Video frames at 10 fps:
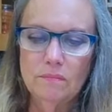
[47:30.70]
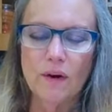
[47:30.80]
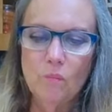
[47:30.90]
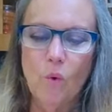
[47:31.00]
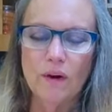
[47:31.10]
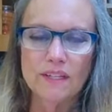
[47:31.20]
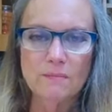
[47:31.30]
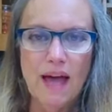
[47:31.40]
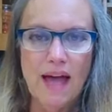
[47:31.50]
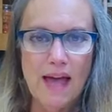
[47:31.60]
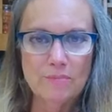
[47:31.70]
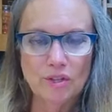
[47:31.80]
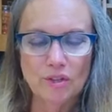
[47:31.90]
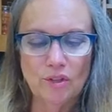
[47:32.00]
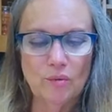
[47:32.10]
what is my
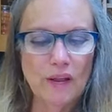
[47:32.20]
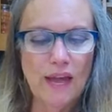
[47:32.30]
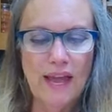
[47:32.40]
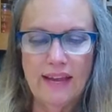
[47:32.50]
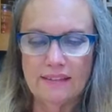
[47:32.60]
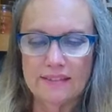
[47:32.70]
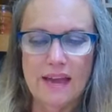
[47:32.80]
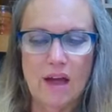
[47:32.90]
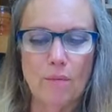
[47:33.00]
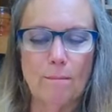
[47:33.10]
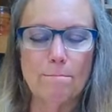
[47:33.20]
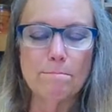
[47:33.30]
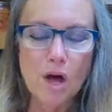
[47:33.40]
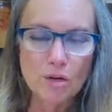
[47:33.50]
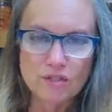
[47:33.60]
absolute hands down
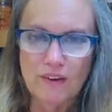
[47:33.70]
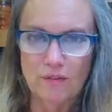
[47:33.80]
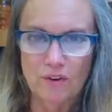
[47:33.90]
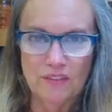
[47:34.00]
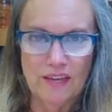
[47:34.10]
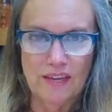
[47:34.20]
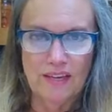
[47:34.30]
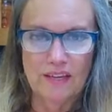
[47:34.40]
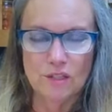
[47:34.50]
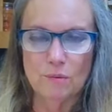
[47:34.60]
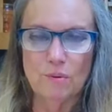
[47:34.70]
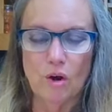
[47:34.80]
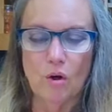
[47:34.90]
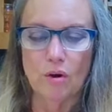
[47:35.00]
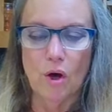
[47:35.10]
most favorite thing to put on